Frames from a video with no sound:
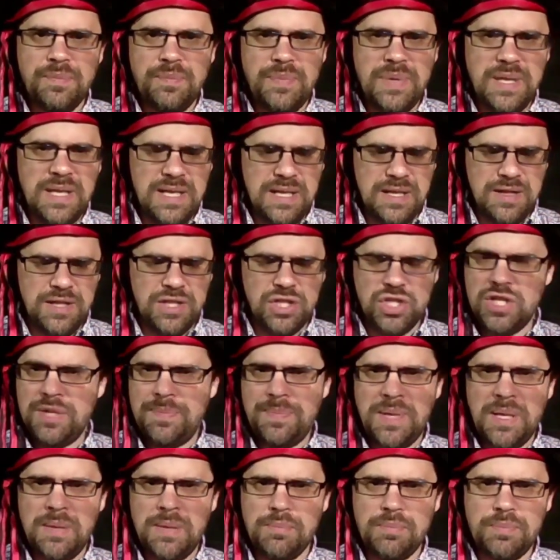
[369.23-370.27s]
been in the
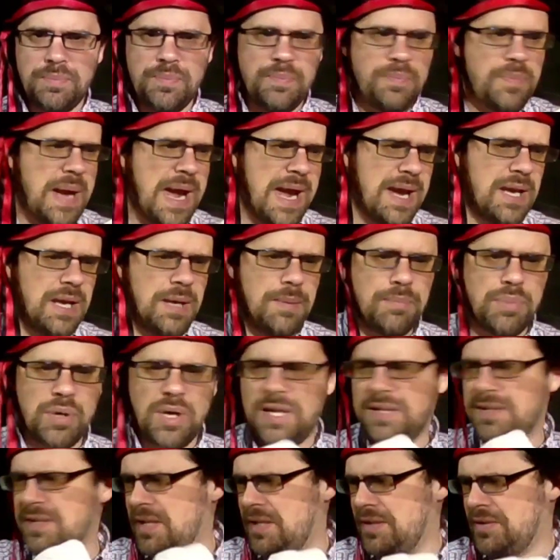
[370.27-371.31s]
shipping packing
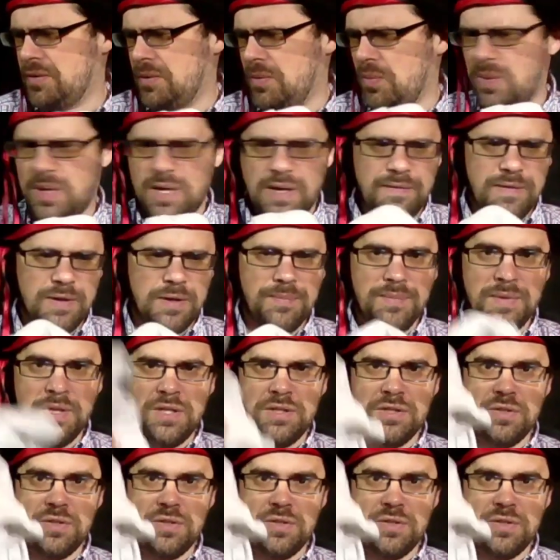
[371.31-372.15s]
process or whatever.